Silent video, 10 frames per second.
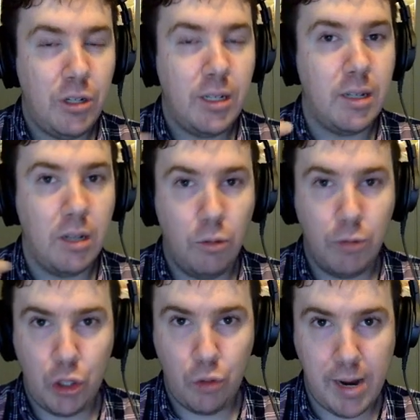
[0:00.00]
It's a little
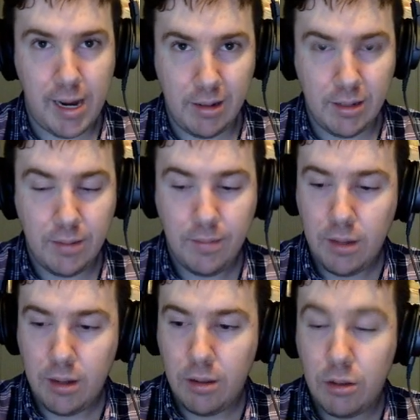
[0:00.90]
restrained.
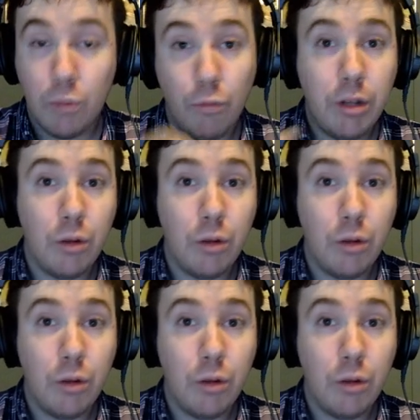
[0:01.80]
There's some really good